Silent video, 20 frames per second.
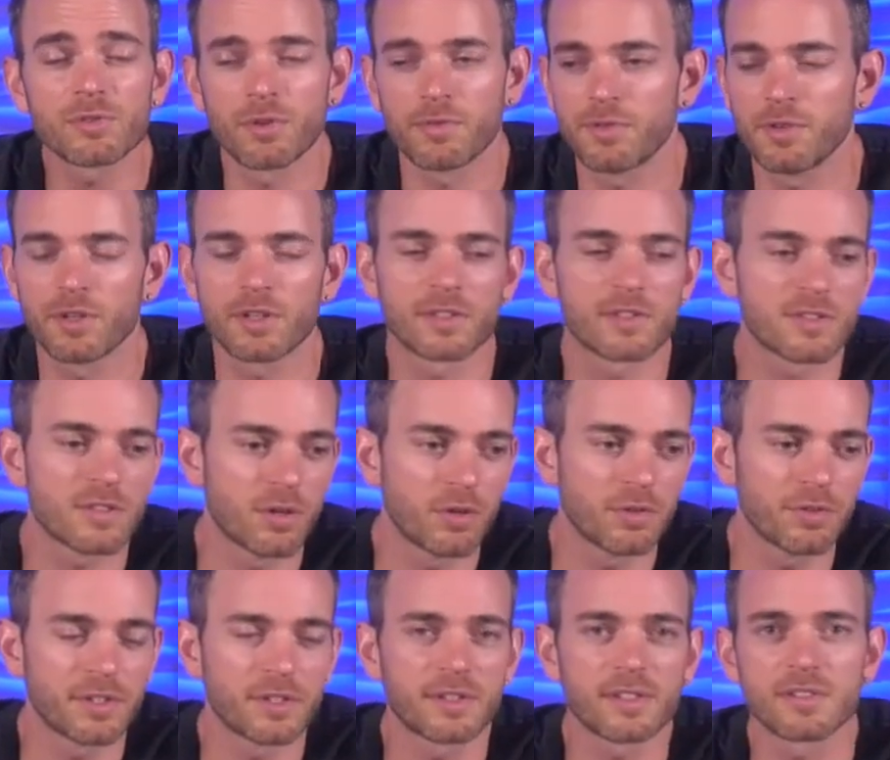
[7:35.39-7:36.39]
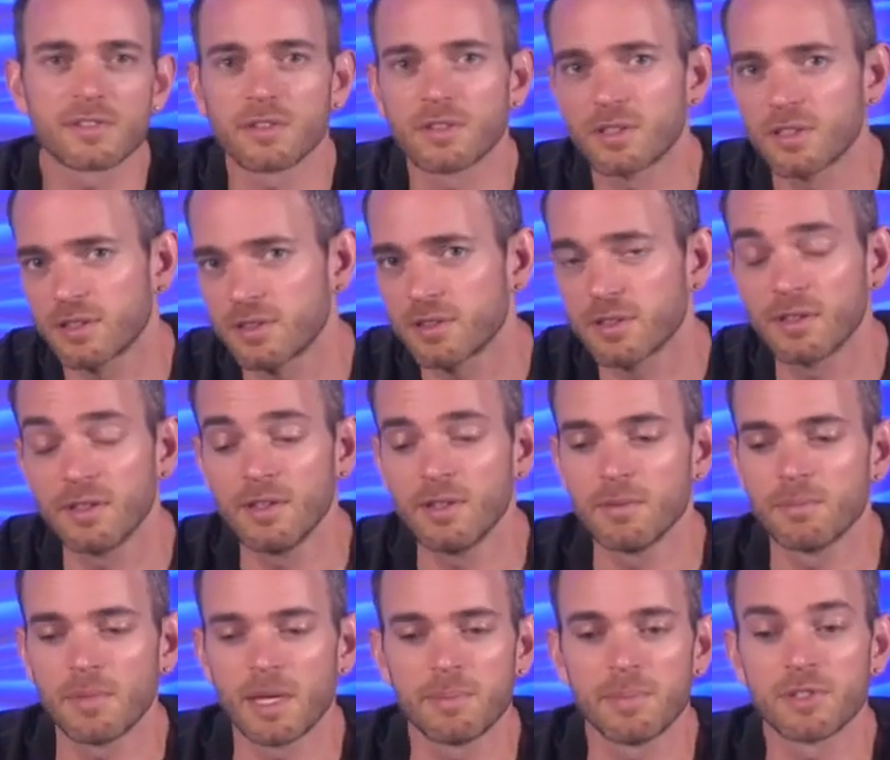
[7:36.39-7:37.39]
or if you're a consultant that's looking to
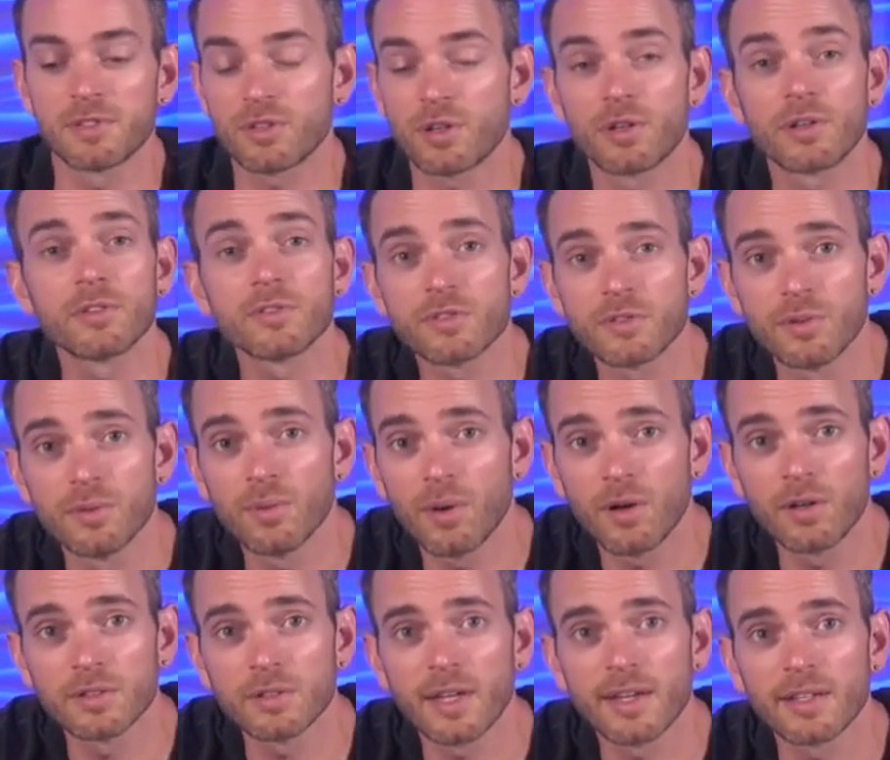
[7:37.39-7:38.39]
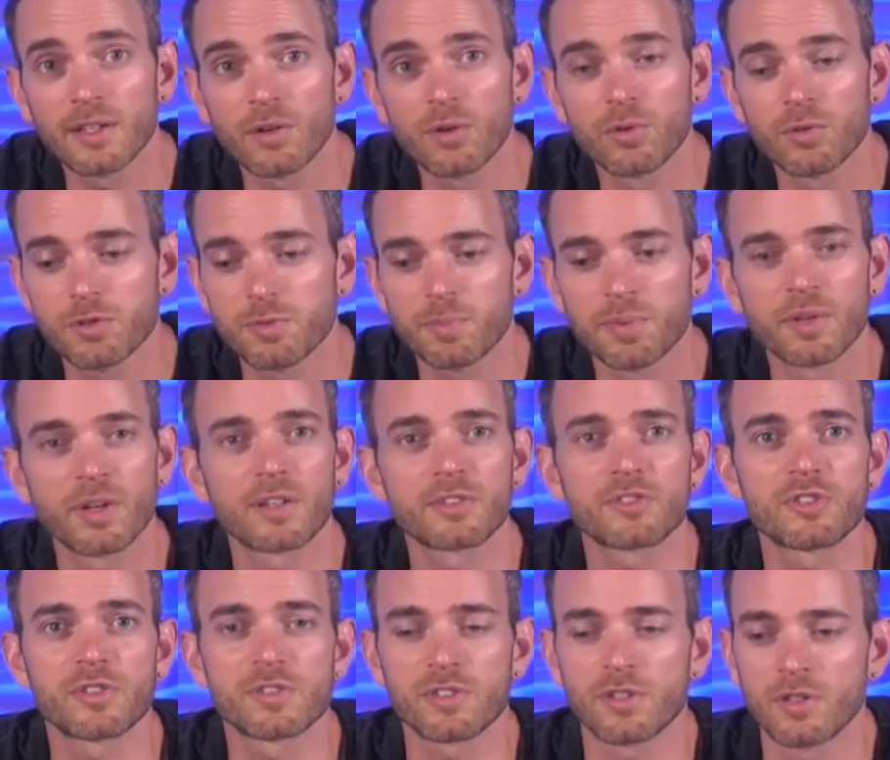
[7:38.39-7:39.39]
maybe turn to online course
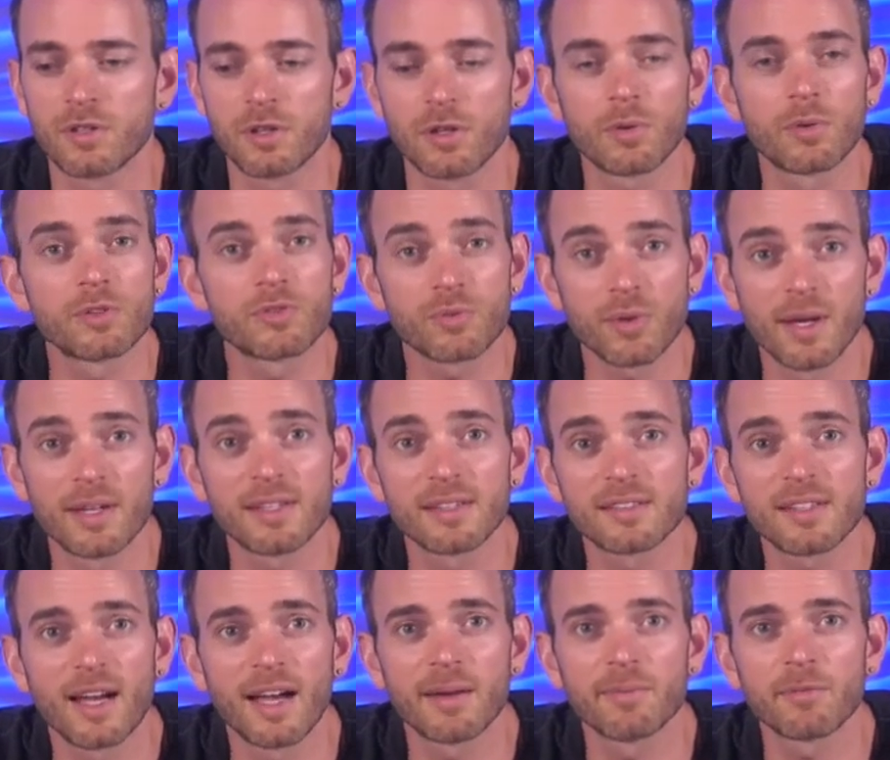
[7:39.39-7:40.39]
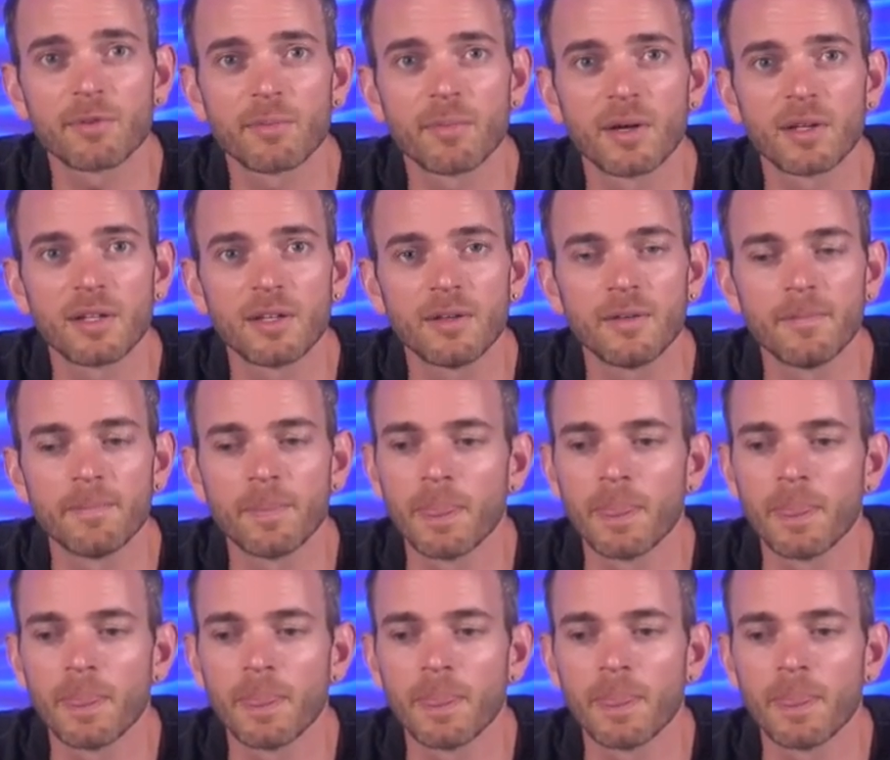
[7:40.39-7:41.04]
production so you can quit trading time for money,